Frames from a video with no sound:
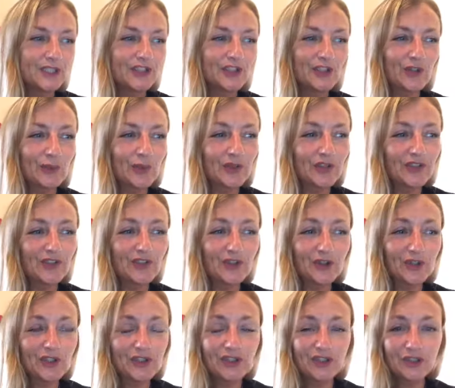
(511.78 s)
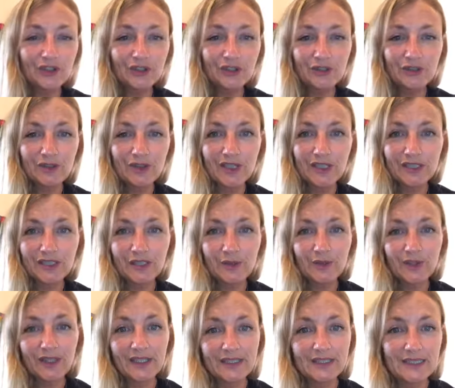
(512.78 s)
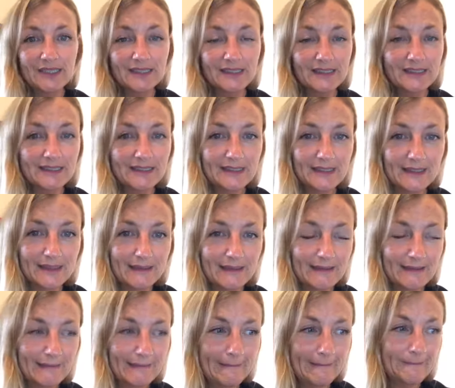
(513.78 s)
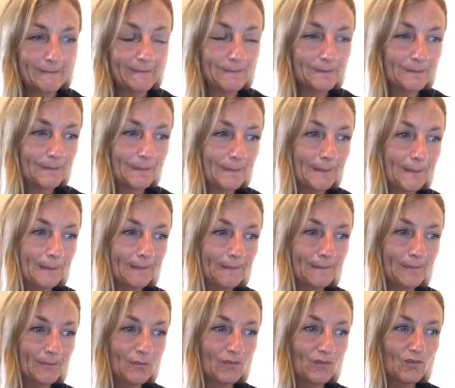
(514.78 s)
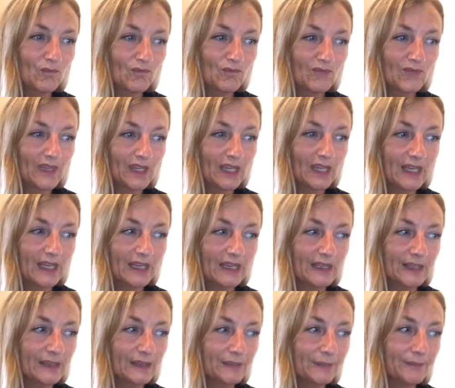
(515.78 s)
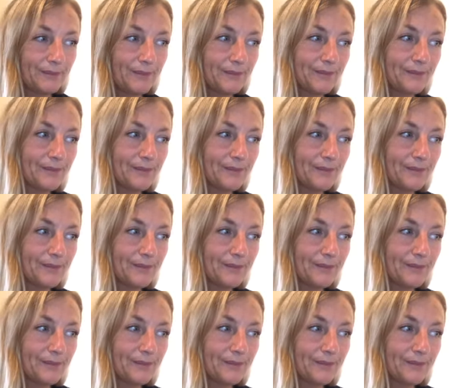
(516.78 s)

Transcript: do what they've got to do. I know I did. Um, um,